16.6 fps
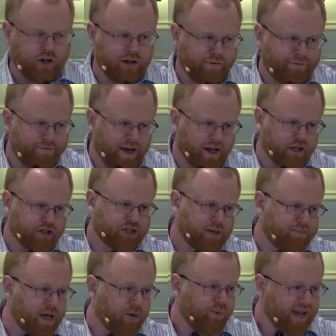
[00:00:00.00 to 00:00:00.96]
the
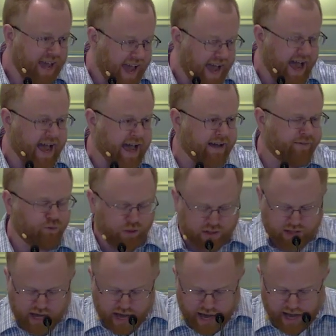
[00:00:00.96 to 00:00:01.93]
fellowship that we have with
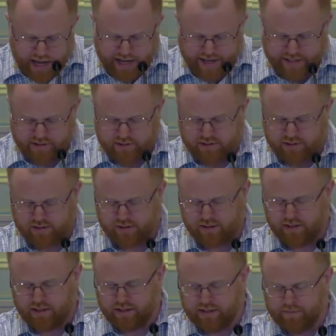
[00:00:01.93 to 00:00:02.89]
God.
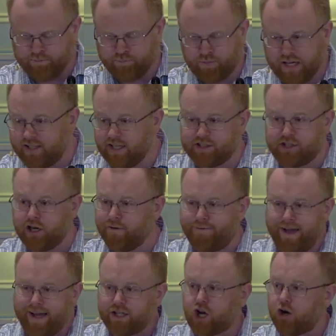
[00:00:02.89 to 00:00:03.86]
It doesn't
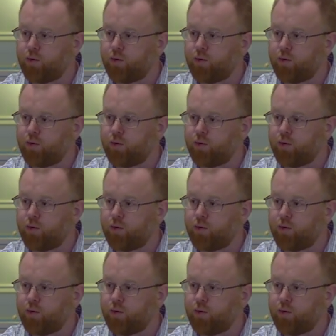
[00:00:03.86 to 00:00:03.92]
affect our